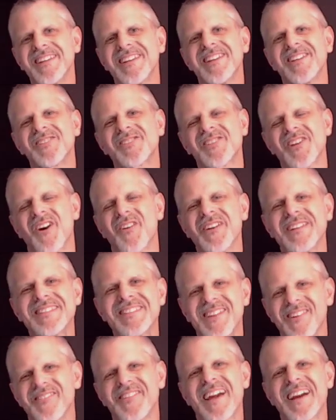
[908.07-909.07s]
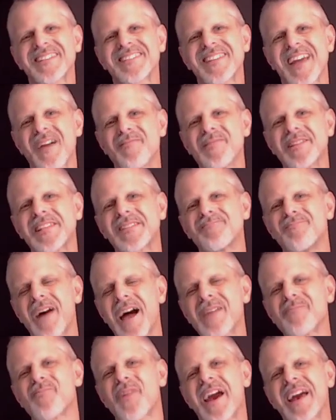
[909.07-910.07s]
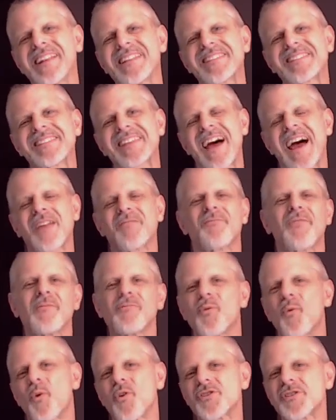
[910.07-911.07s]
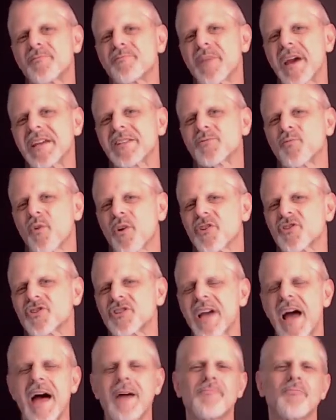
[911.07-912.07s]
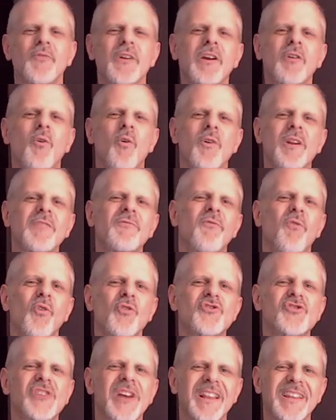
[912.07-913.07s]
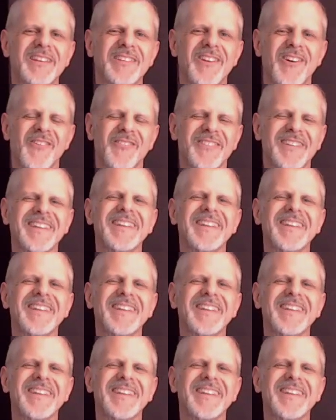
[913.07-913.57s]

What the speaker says: So until next time, this is Mike Brandenstein from the Worship Bass Workshop, recording for Jellynote.